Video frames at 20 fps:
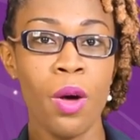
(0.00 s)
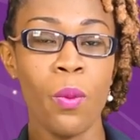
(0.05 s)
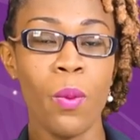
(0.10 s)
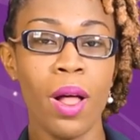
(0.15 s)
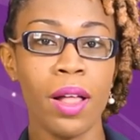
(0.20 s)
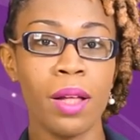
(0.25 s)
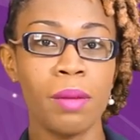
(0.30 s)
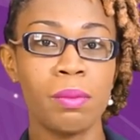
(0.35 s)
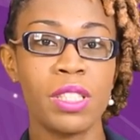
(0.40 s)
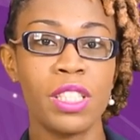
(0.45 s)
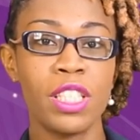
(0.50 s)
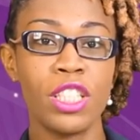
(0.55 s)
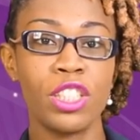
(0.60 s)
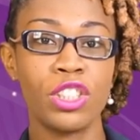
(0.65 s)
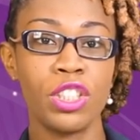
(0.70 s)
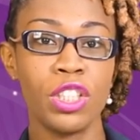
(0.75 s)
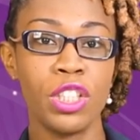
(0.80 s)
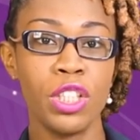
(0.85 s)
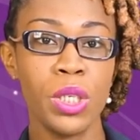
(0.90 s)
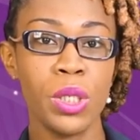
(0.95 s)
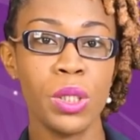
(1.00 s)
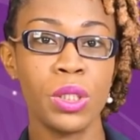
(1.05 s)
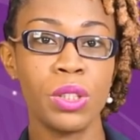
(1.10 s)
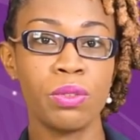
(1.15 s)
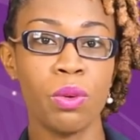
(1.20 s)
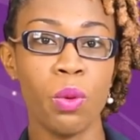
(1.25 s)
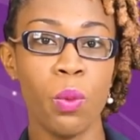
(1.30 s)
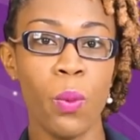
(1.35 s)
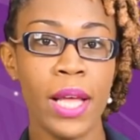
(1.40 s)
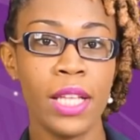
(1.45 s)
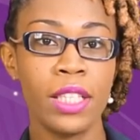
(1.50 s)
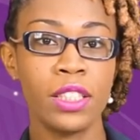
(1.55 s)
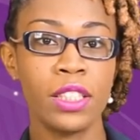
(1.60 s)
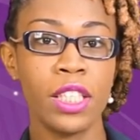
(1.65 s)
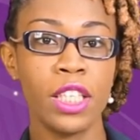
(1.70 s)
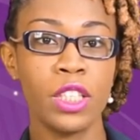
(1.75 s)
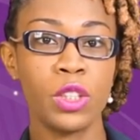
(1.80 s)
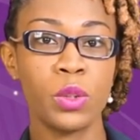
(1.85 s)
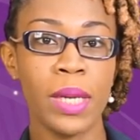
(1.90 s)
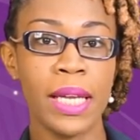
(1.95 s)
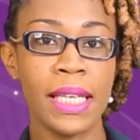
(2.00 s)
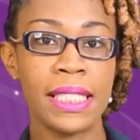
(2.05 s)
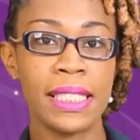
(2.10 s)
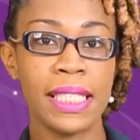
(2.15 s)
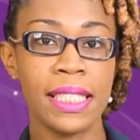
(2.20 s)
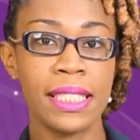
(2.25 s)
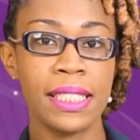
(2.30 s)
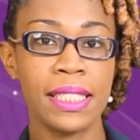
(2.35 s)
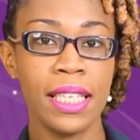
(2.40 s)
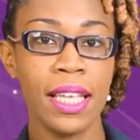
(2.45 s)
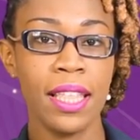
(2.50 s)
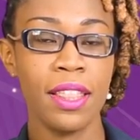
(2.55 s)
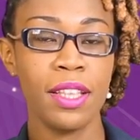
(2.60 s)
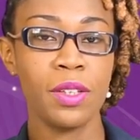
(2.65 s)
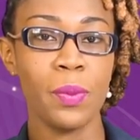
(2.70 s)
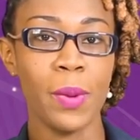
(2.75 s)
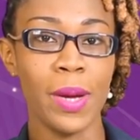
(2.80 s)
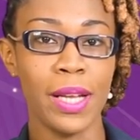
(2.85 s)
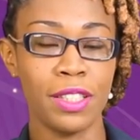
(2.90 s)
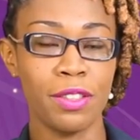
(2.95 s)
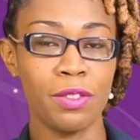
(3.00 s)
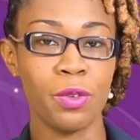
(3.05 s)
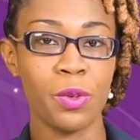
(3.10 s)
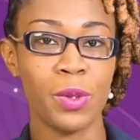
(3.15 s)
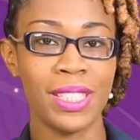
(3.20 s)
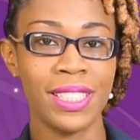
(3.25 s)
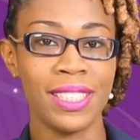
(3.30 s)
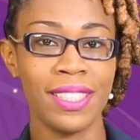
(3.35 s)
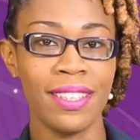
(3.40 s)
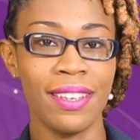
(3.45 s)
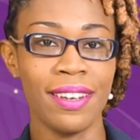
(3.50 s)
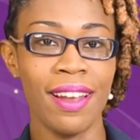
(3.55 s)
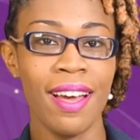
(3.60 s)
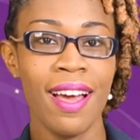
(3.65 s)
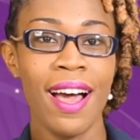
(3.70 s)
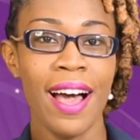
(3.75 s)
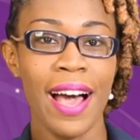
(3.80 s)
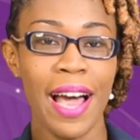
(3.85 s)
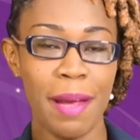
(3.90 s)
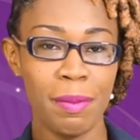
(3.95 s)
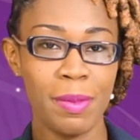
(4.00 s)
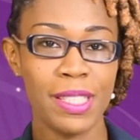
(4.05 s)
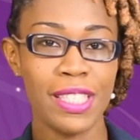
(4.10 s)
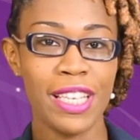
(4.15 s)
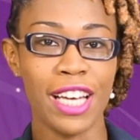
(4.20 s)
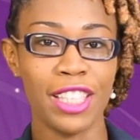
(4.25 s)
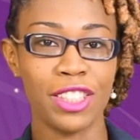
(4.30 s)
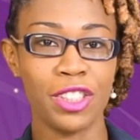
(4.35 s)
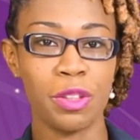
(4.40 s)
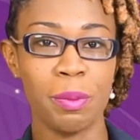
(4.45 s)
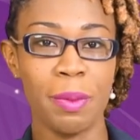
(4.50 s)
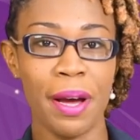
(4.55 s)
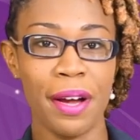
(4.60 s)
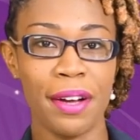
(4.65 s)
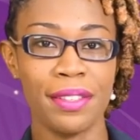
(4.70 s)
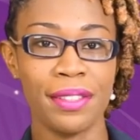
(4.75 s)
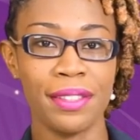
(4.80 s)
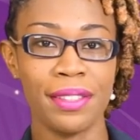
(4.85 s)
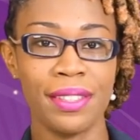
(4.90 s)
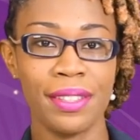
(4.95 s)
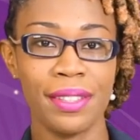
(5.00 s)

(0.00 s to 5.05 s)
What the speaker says: Welcome to Nation News for Wednesday, July 16, 2014. I'm Natasha Beckles.